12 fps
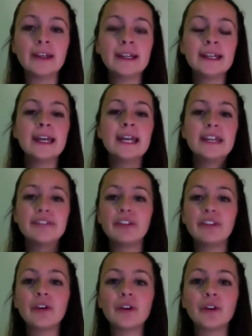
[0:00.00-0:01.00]
even
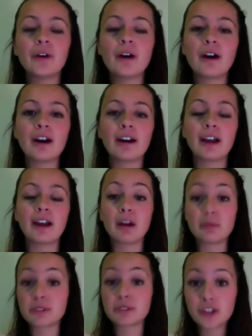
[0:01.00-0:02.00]
though I
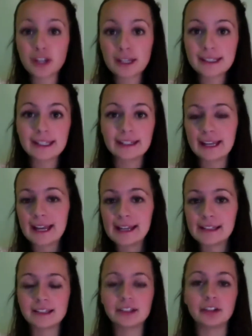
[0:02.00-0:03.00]
was good at it and I
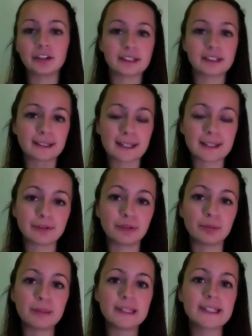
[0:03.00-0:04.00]
had, a successful
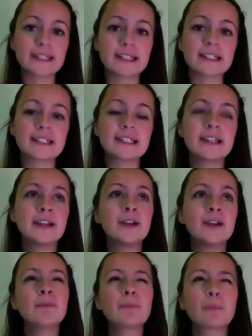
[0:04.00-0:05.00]
business,
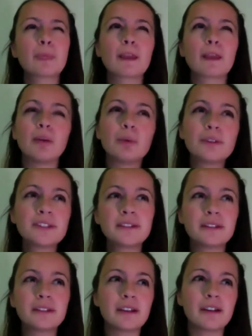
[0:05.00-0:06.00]
I
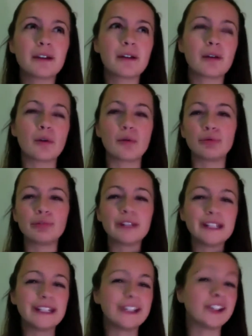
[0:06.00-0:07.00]
wasn't
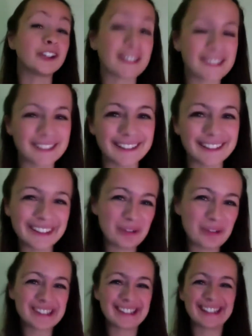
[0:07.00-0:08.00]
really good at it. It
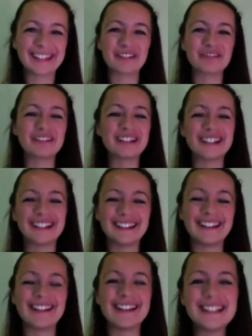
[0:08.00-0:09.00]
wasn't like a really
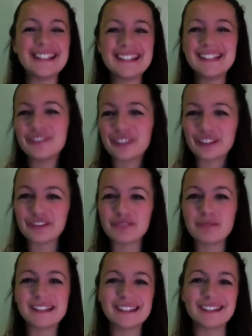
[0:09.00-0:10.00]
easy thing for
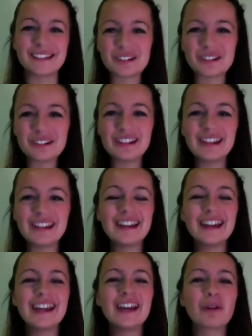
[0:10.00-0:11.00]
me to do.
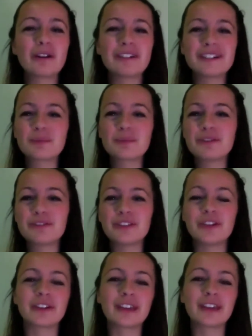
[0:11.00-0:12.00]
Whereas with
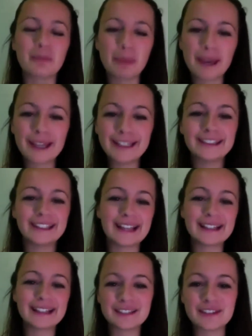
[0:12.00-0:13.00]
the campaigning, the
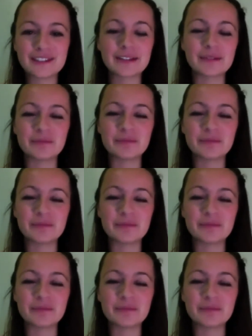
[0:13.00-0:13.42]
activism,